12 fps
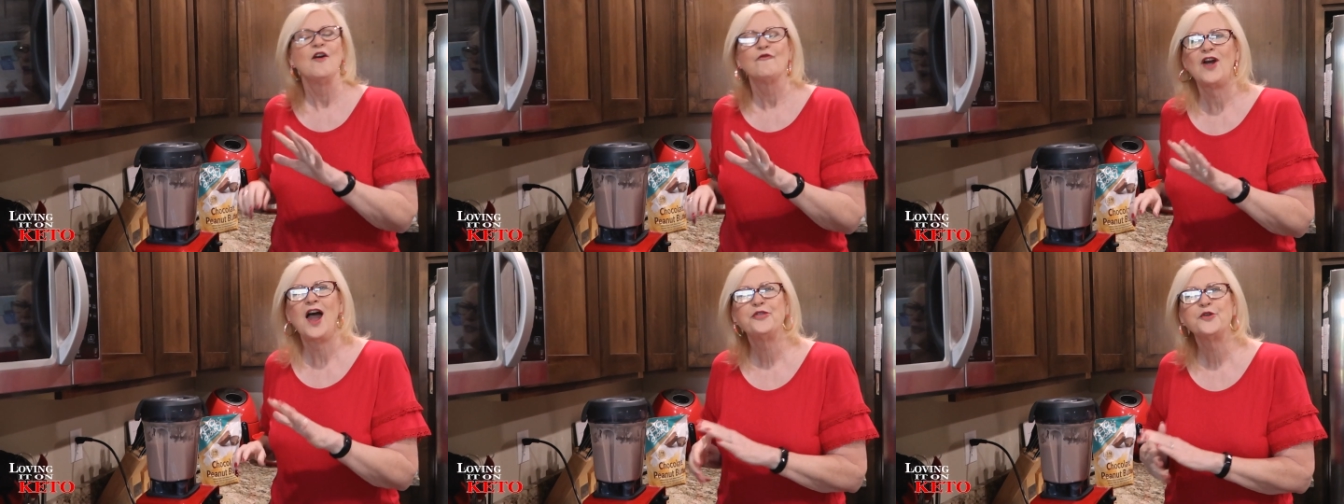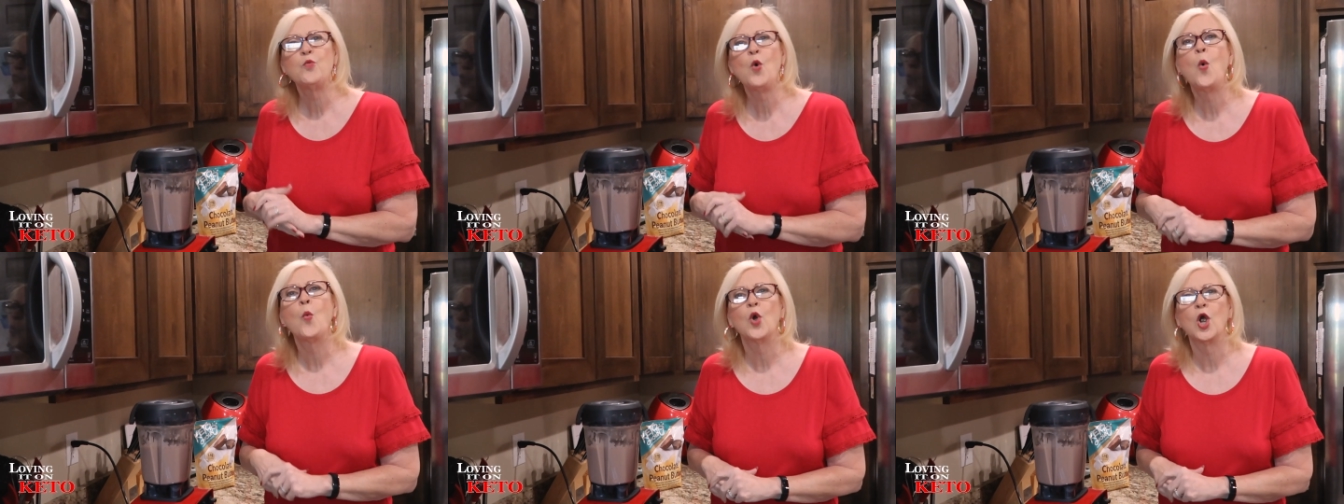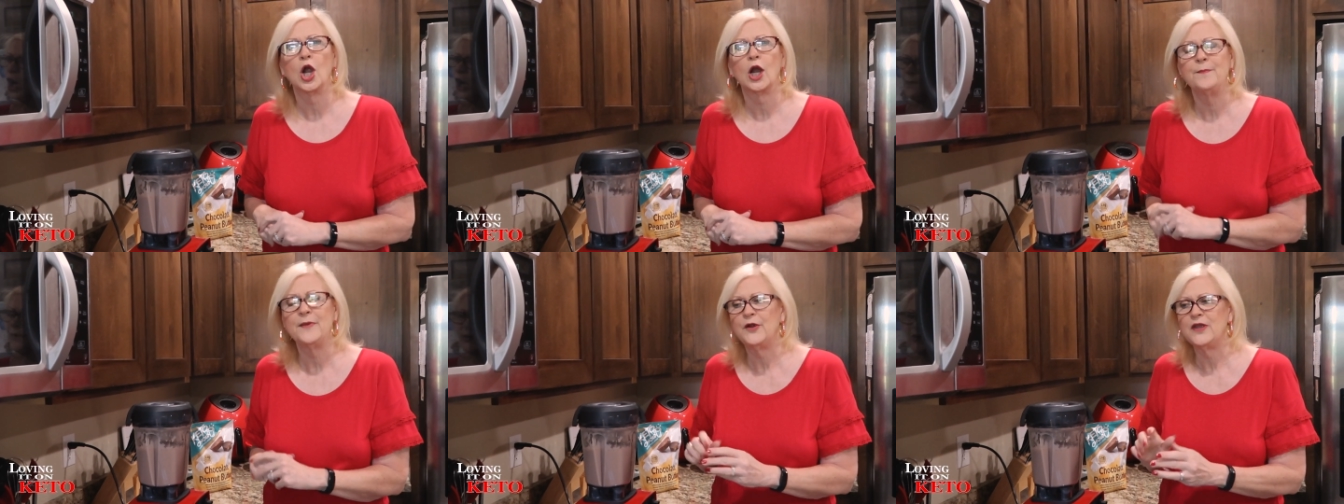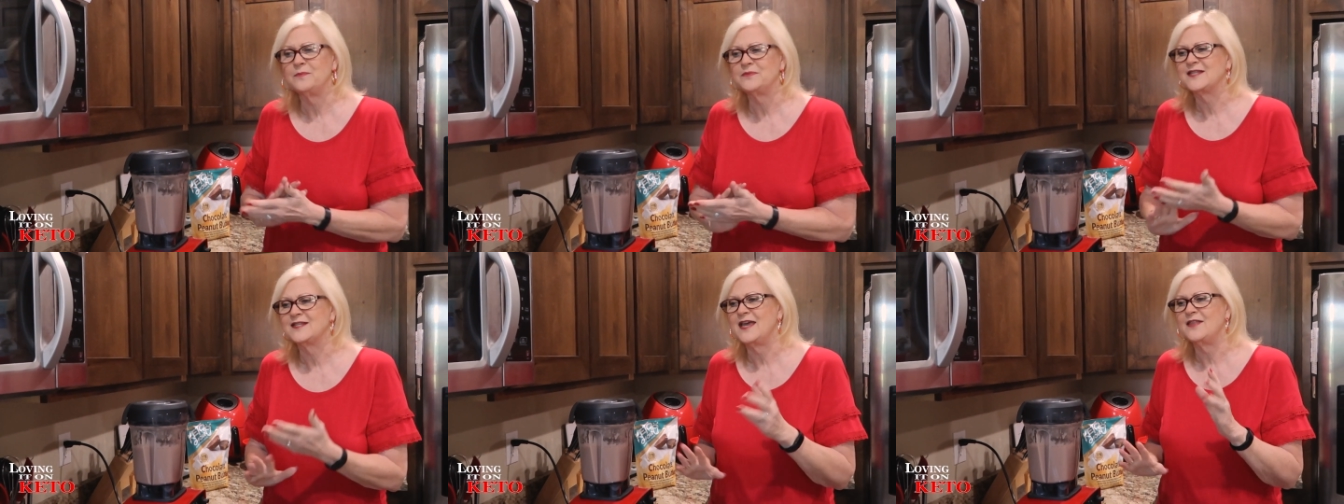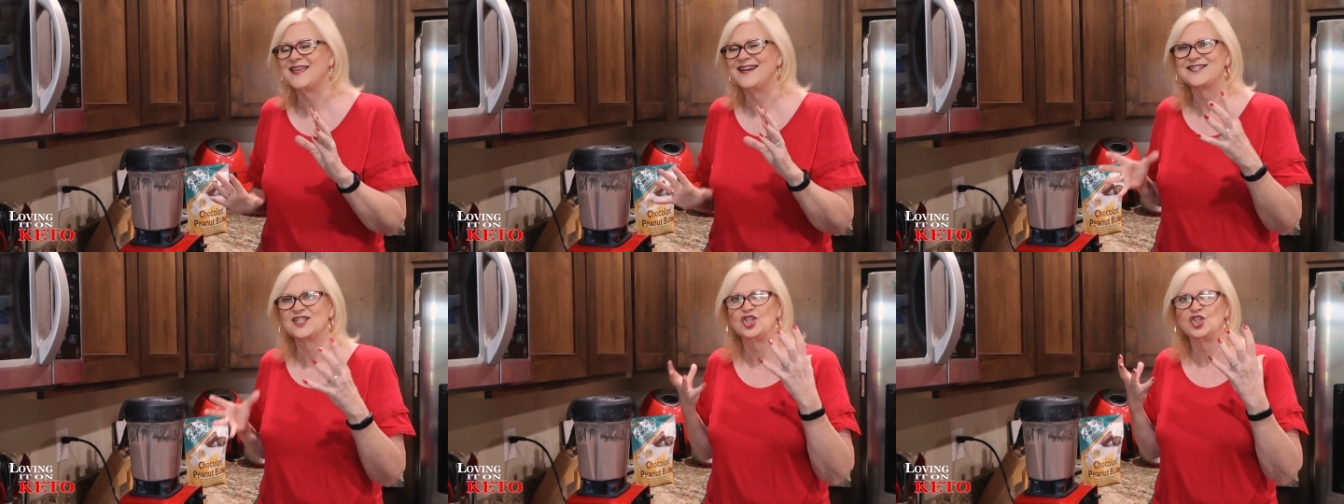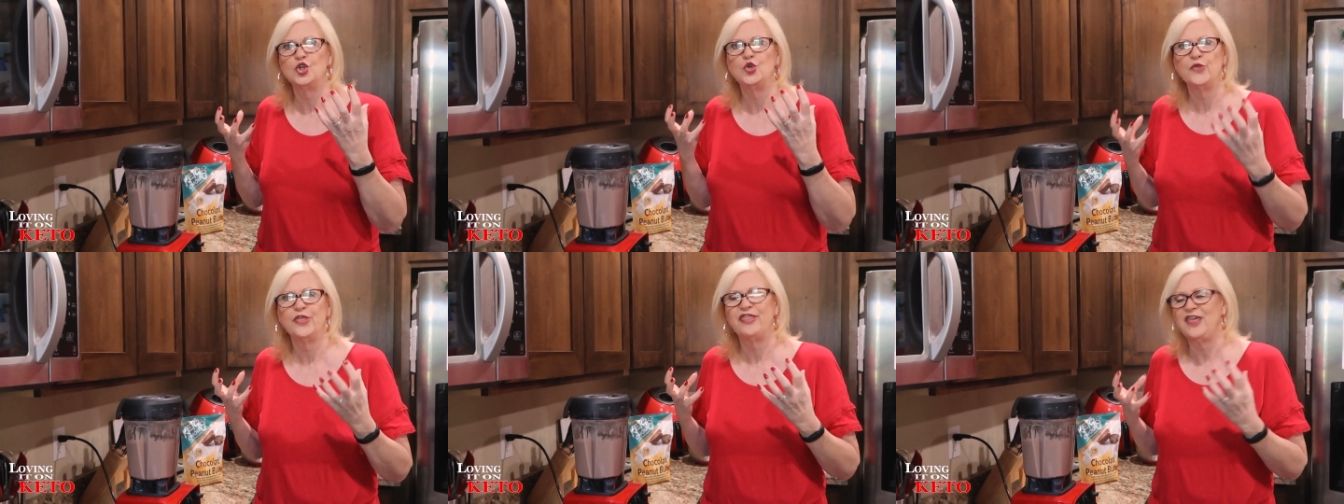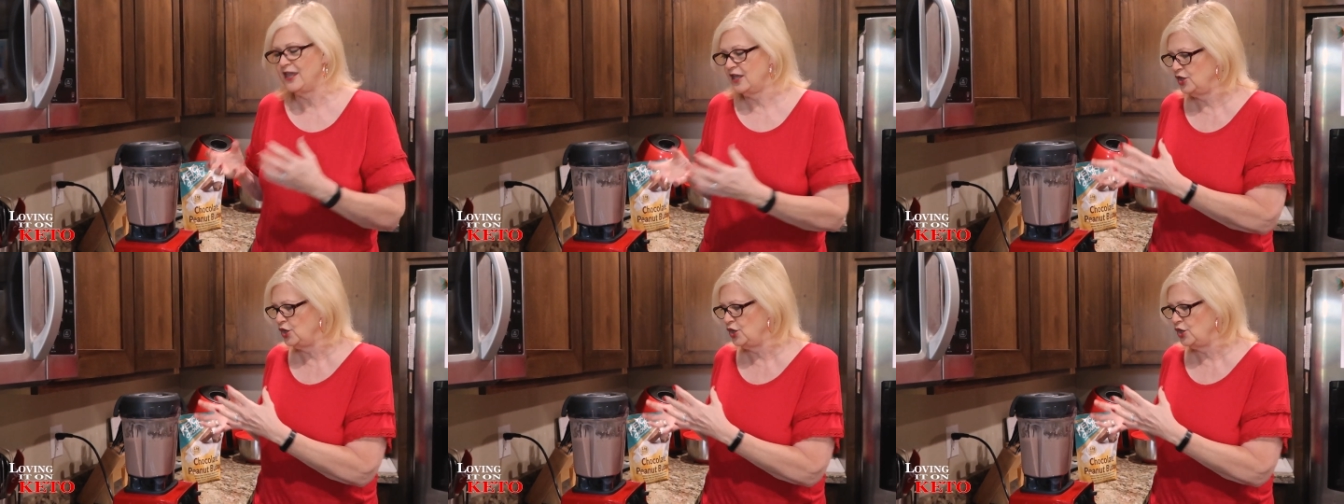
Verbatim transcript: Frother won't work. Miriam said that it's too thick.